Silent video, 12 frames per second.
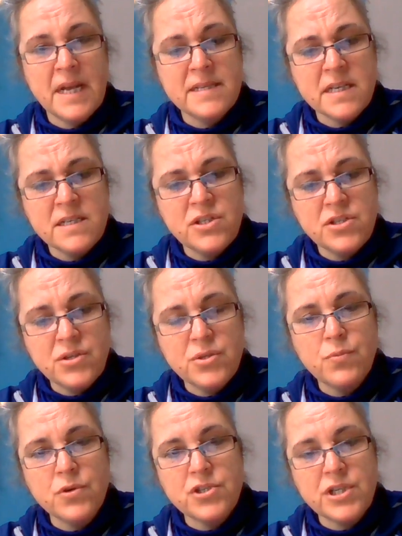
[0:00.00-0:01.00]
As I
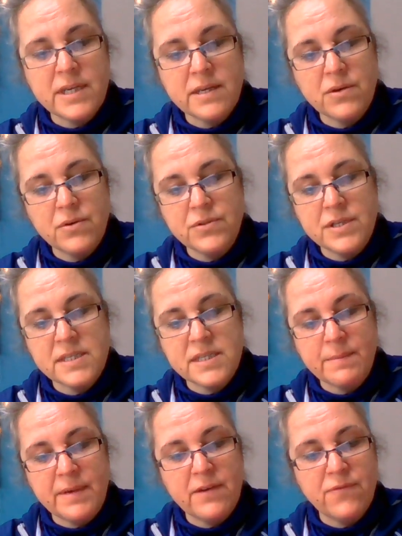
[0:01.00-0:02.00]
stood watching on the
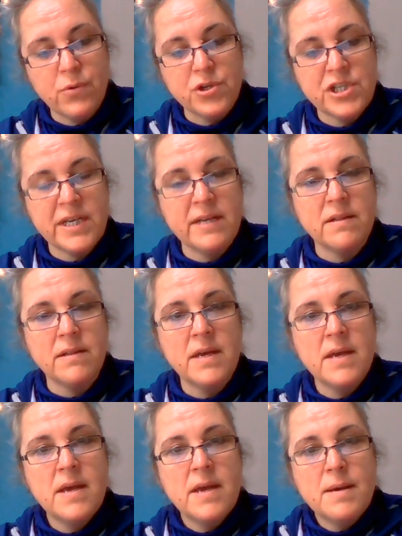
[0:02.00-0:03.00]
summit of Watch Hill,
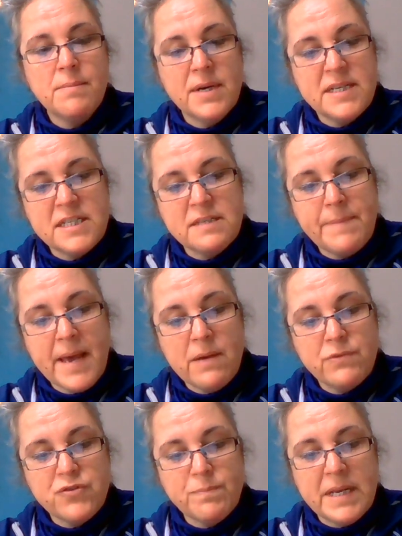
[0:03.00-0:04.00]
my
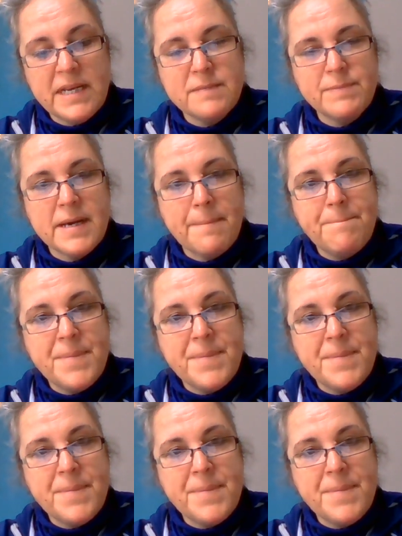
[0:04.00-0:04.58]
despair was replaced by a